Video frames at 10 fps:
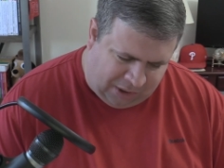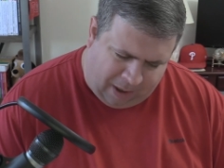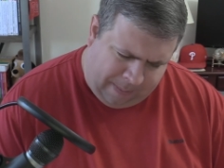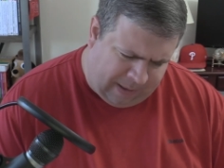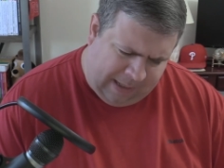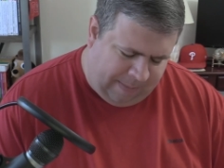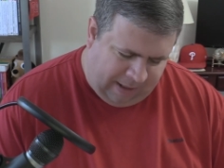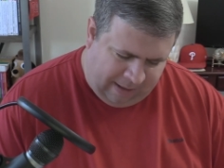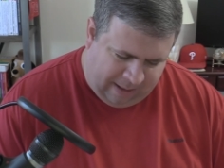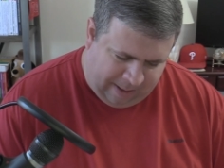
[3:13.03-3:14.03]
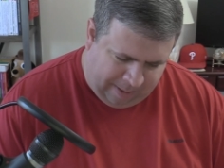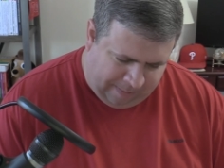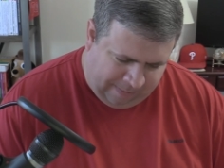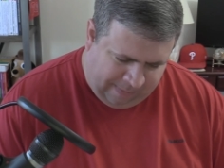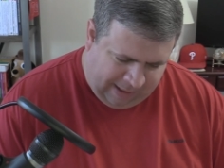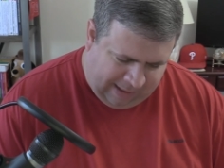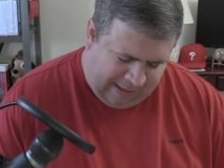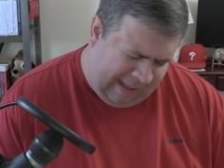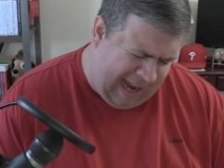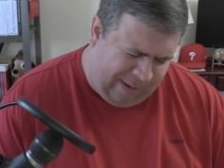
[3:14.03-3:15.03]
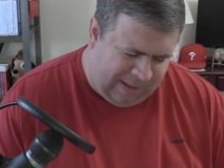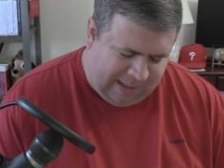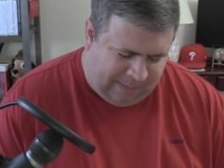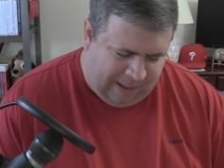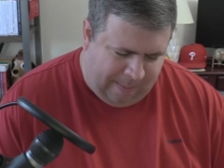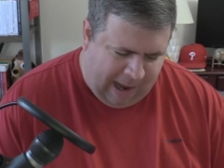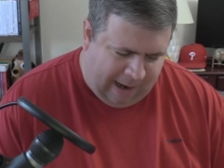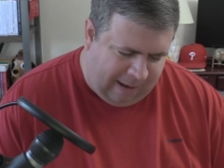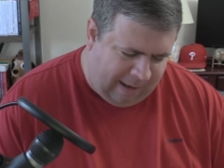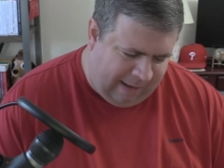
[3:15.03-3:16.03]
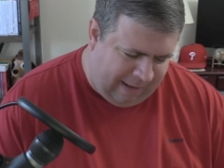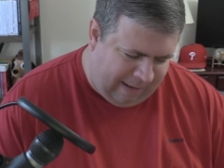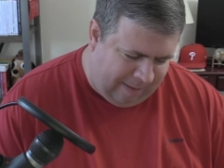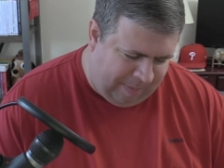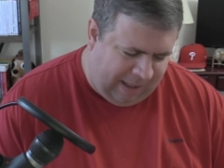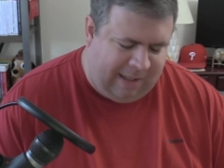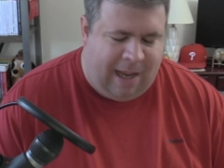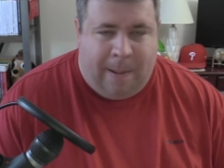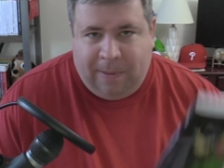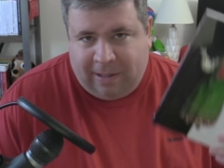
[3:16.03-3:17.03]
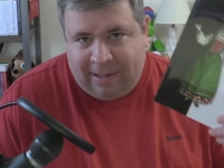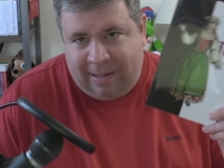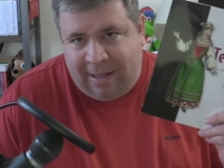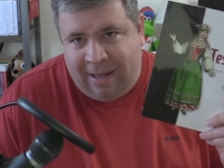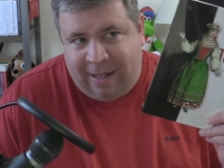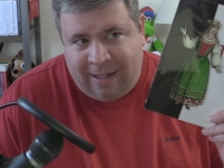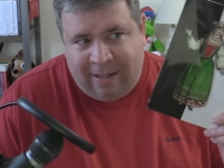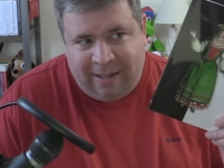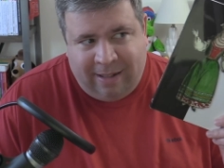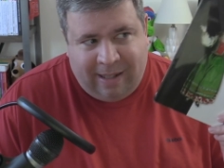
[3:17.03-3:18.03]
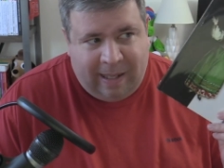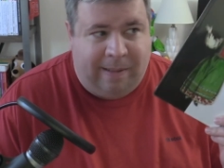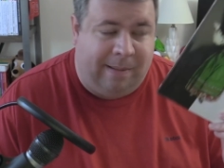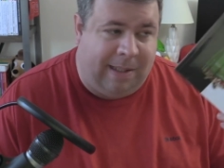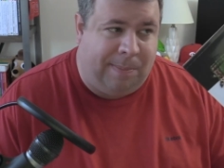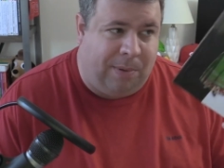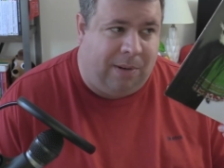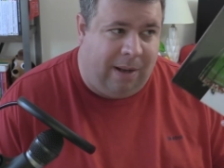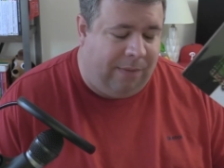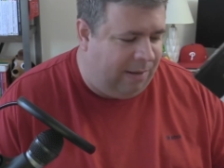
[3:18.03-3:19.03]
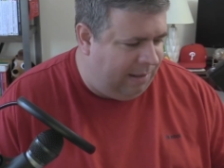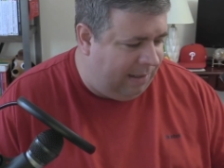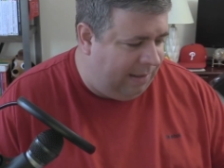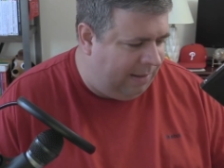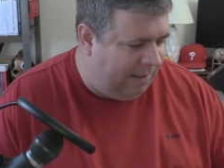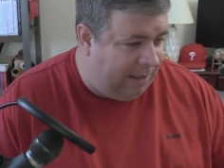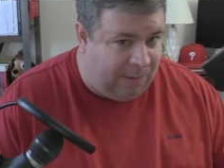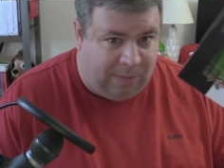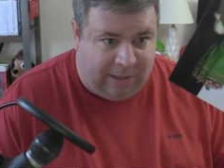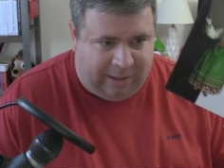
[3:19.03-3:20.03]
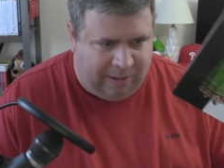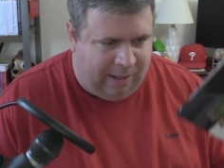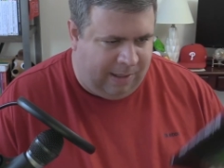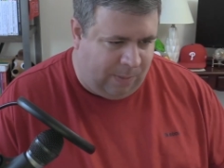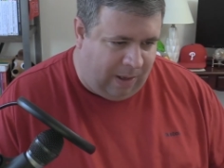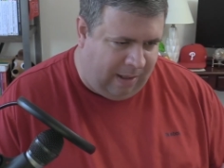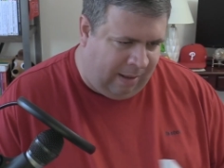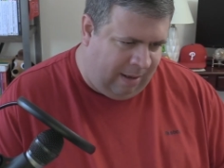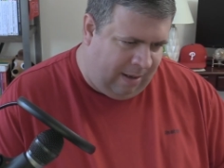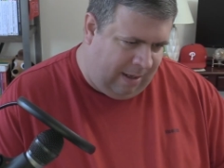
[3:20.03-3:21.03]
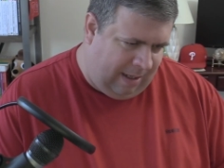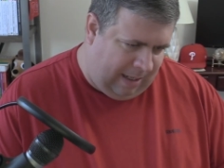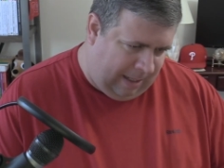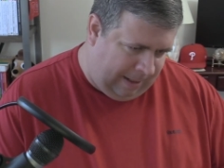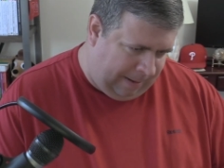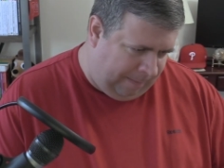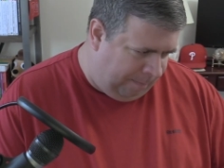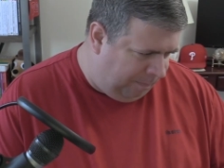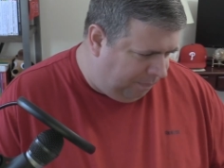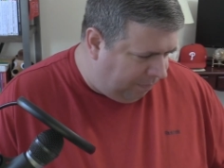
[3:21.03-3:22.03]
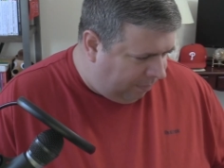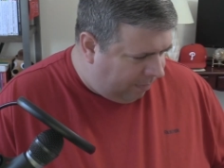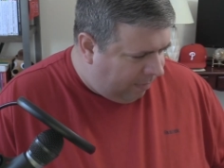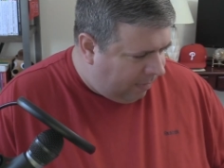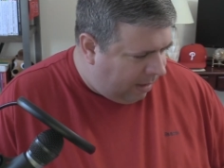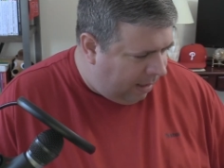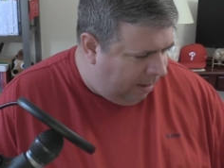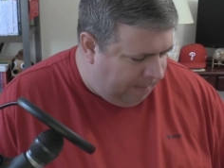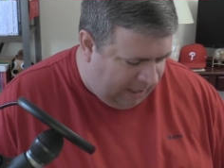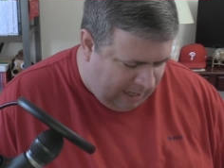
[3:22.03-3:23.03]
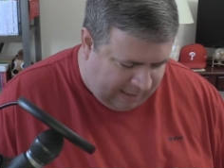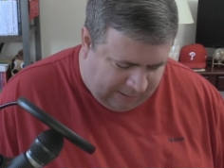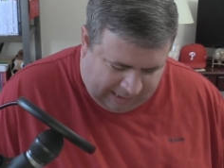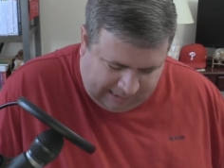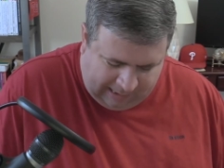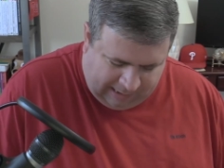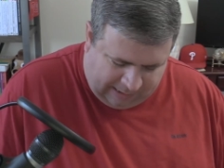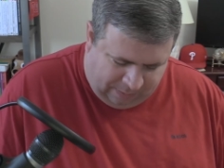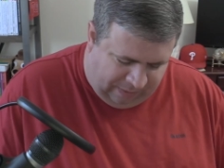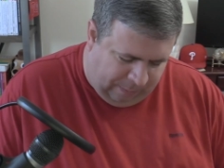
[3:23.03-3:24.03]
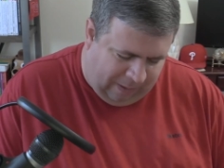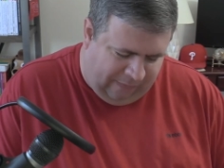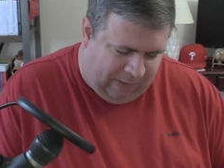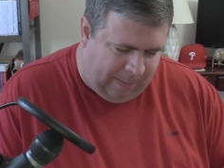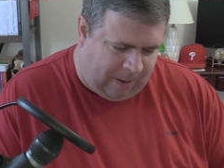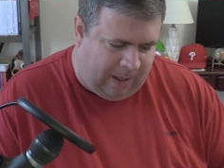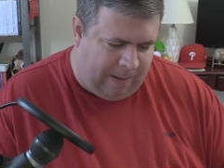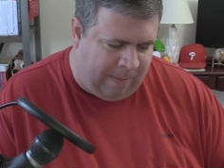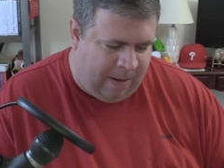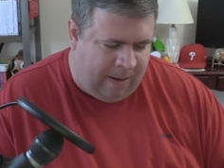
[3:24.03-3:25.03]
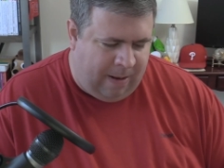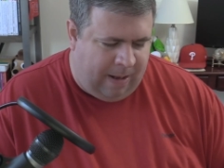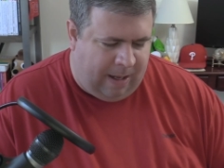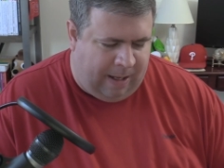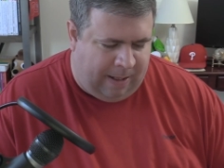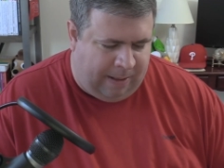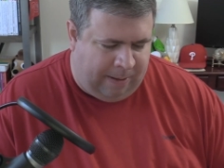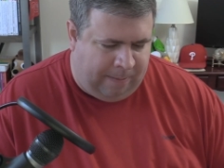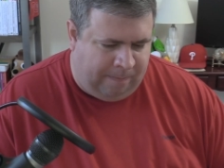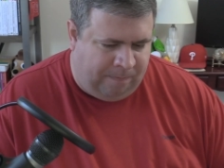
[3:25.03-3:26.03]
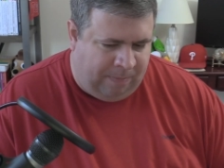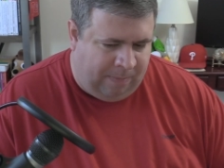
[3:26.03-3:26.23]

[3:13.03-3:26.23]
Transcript: or something. Language doesn't really matter, but the topics that this book covers is really good as well. But yeah, so Testing Elixir, we read it for the book club. I